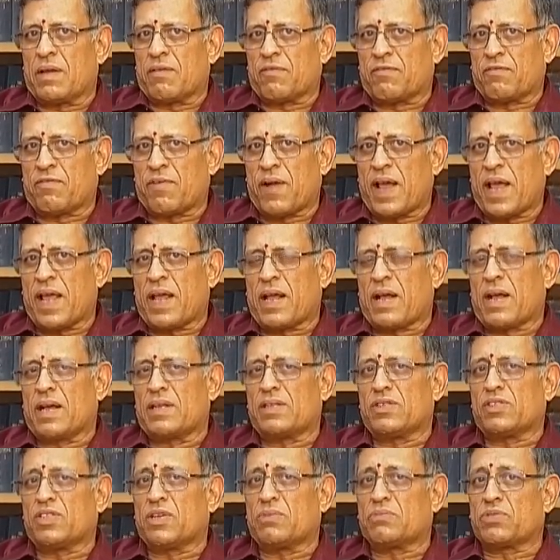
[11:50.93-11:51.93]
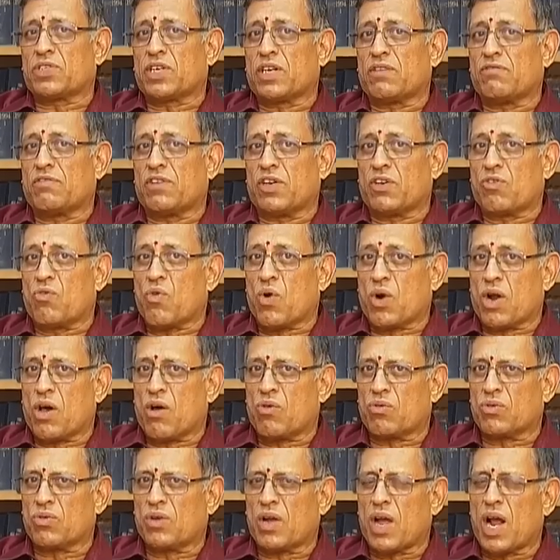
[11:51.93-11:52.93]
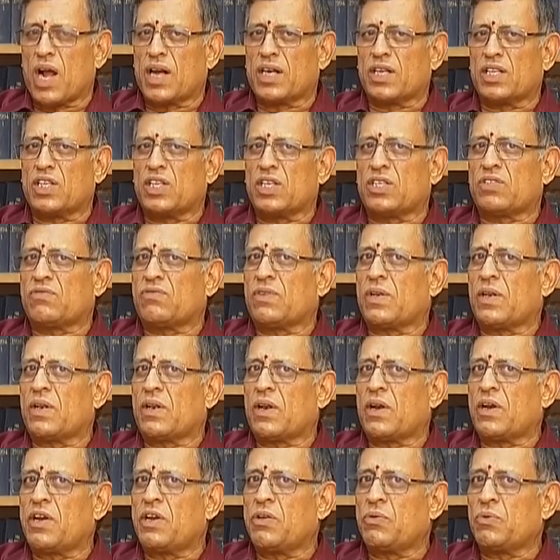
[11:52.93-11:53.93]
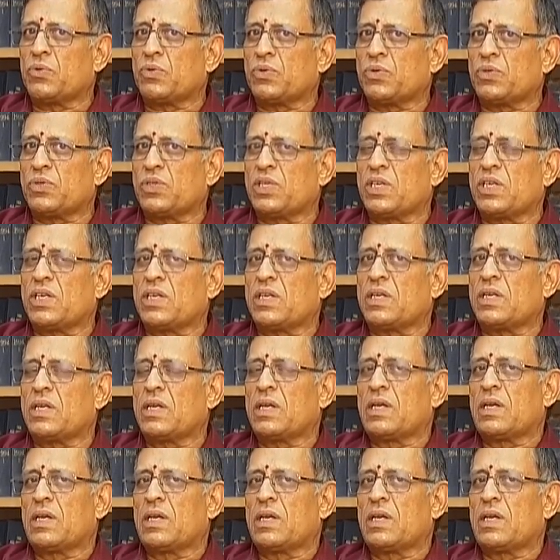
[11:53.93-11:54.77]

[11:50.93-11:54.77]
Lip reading: fly consumption will go down, and this will reduce the